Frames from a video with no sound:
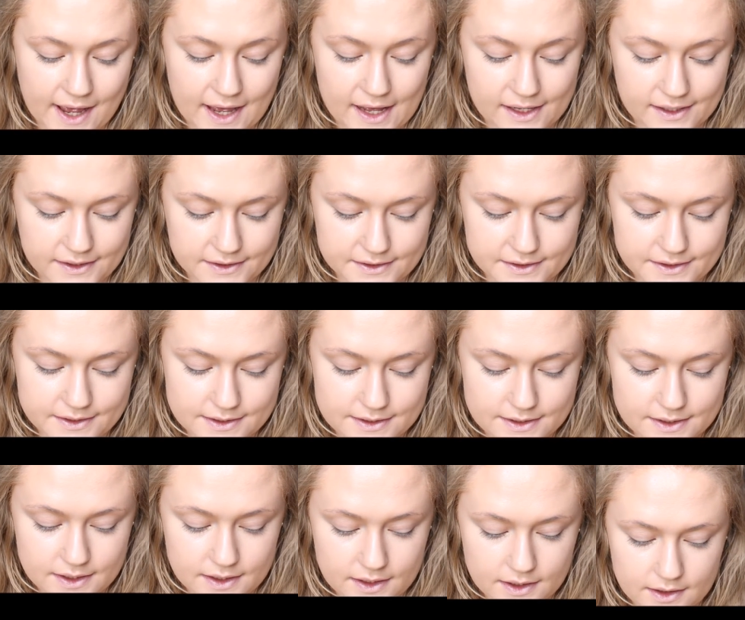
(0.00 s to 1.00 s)
and
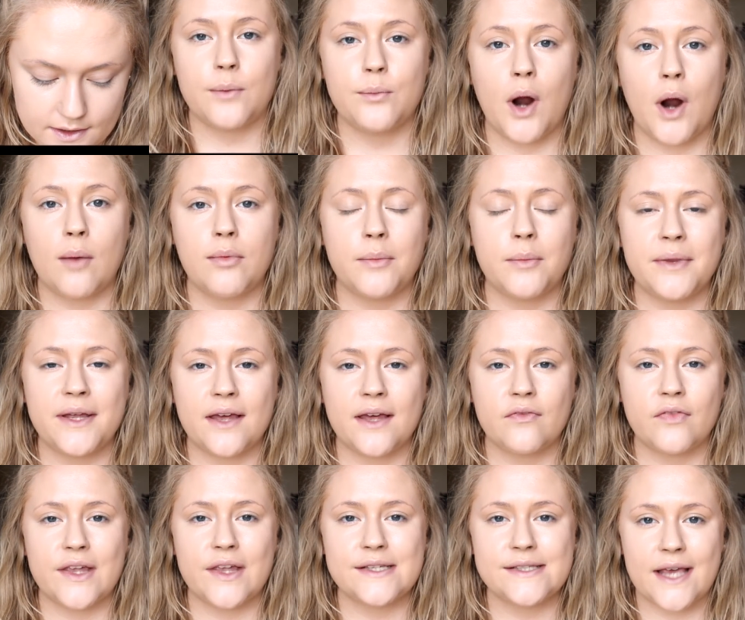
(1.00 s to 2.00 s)
I'd probably
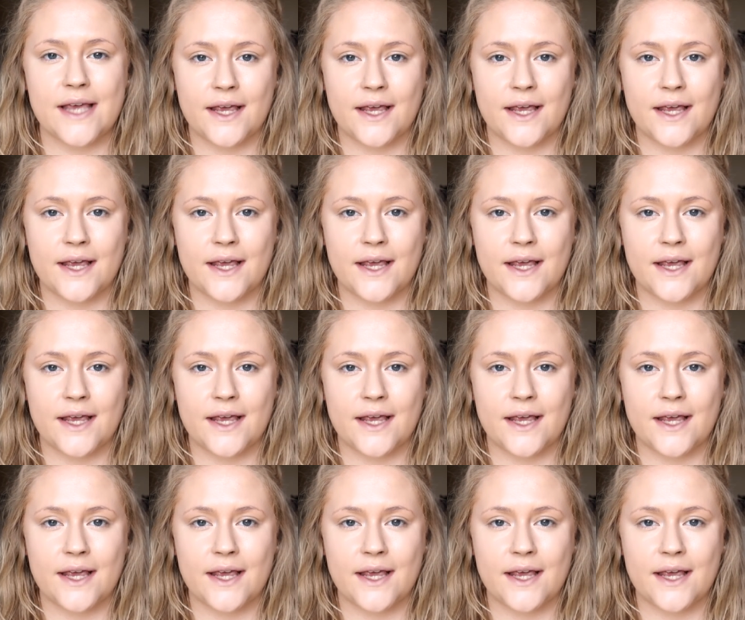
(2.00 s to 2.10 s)
give this